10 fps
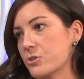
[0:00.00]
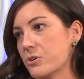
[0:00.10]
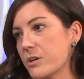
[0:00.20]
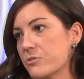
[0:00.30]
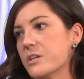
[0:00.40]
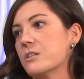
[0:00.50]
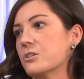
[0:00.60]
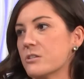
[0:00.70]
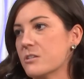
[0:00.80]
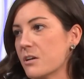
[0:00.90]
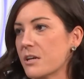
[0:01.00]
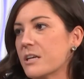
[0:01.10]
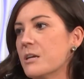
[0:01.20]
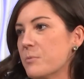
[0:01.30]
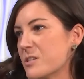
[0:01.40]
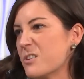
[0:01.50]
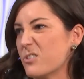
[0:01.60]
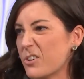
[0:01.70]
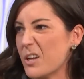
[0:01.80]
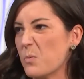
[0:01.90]
shirt underneath just to keep it
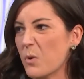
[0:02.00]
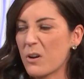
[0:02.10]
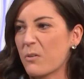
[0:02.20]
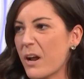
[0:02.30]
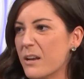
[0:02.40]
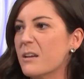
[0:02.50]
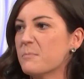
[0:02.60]
still looking work ready.